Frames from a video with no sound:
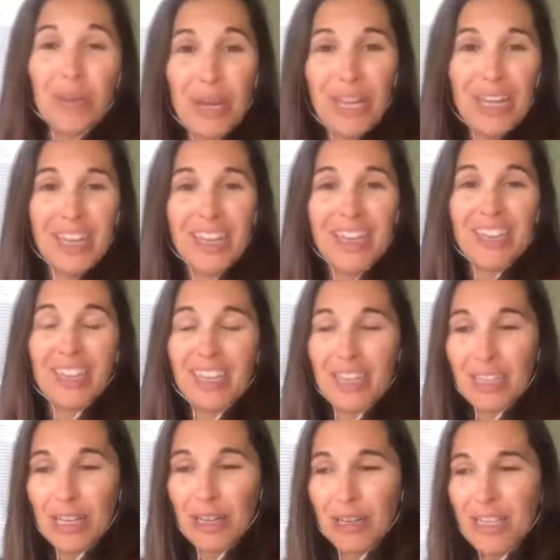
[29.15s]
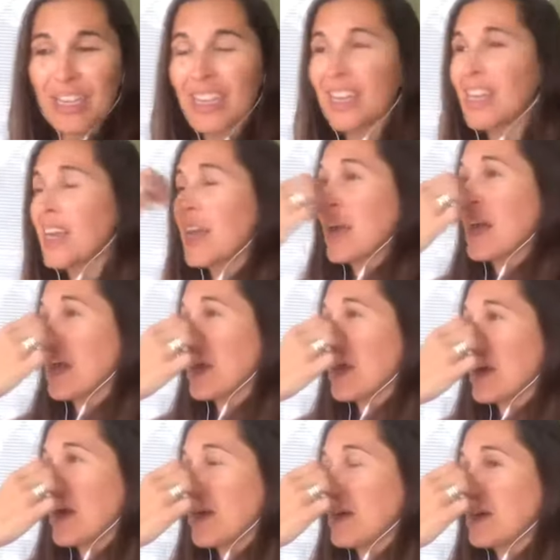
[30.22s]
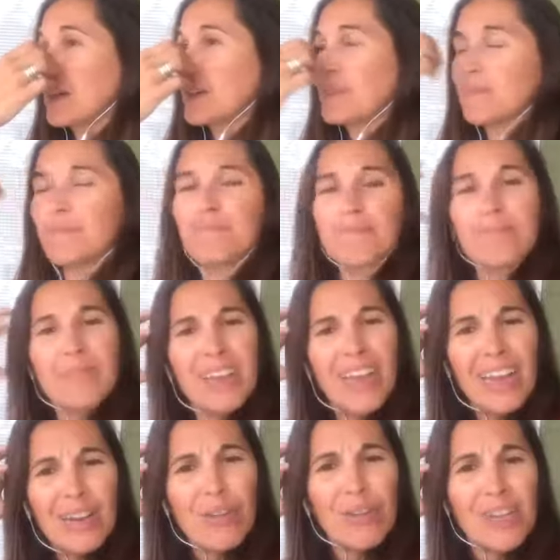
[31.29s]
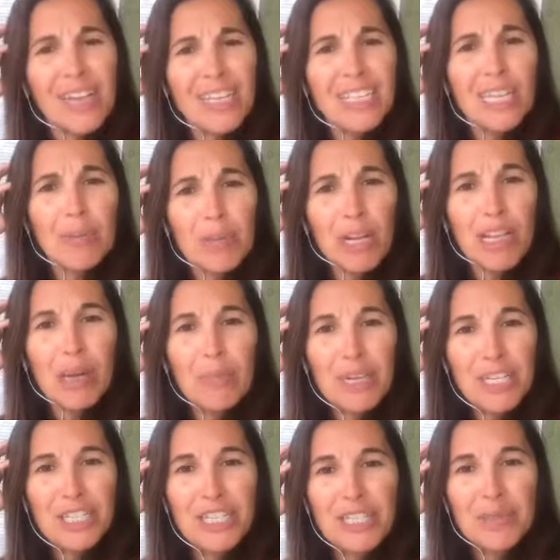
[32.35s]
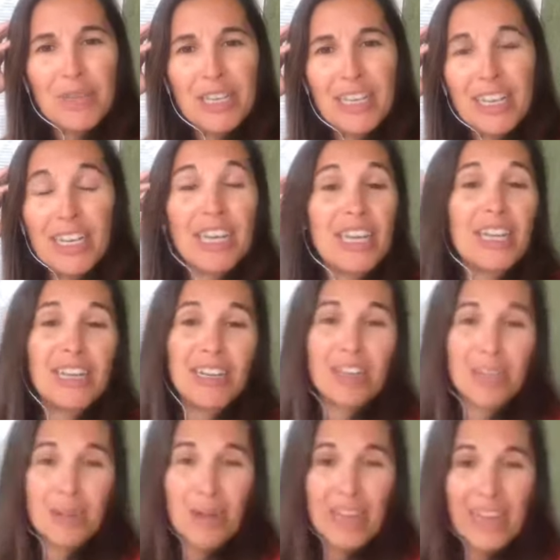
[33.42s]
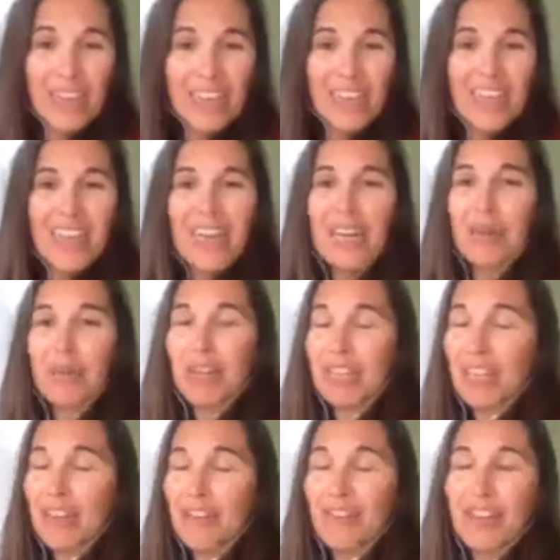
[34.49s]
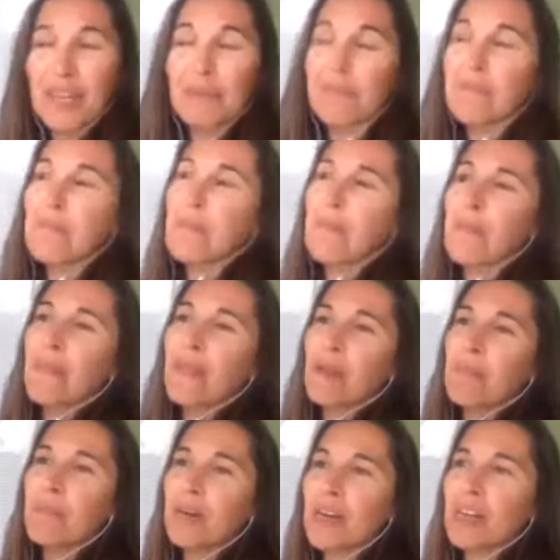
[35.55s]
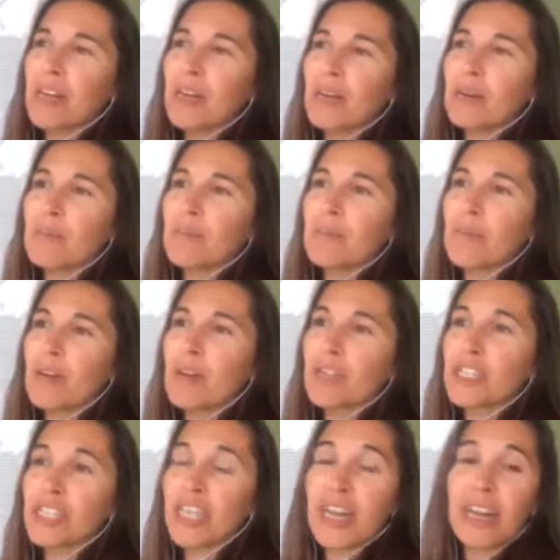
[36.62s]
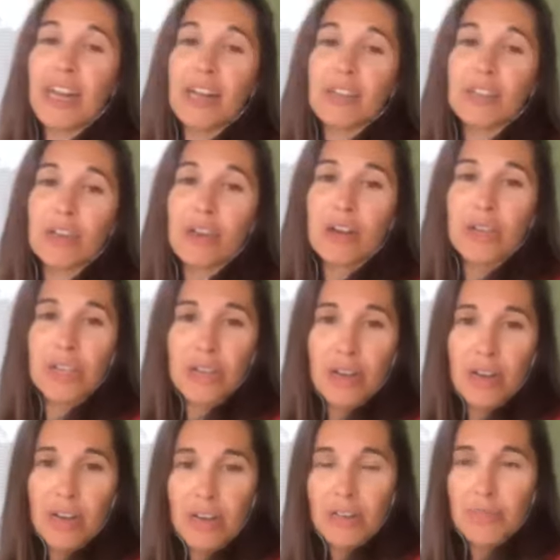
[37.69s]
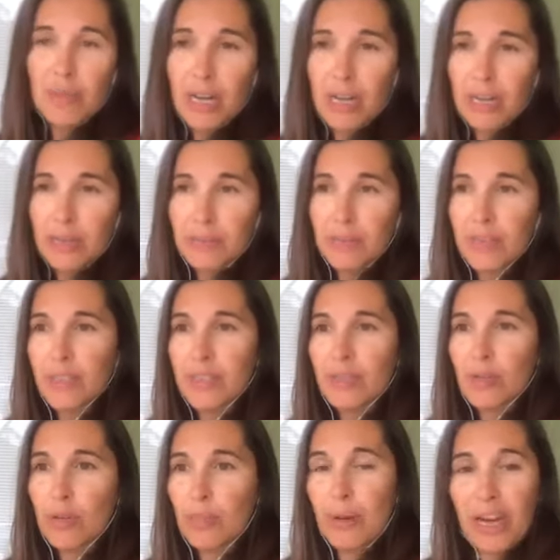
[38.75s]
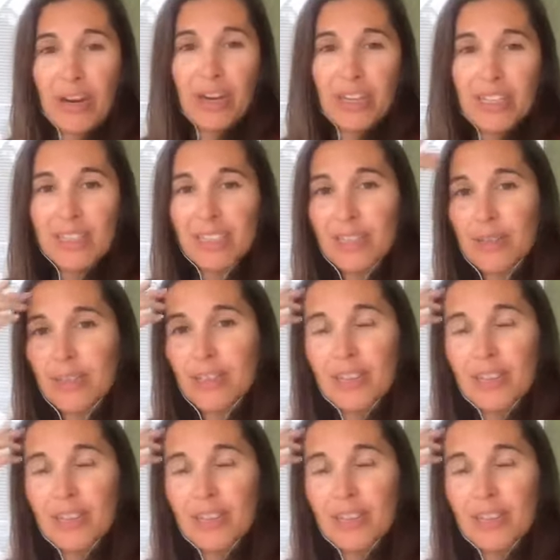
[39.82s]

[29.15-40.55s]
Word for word: week. Like literally. Um, I don't think I slept all that much this week in a, in a good way. Uh, we had a lot of fun. But um, shout out to all y'all moms or parents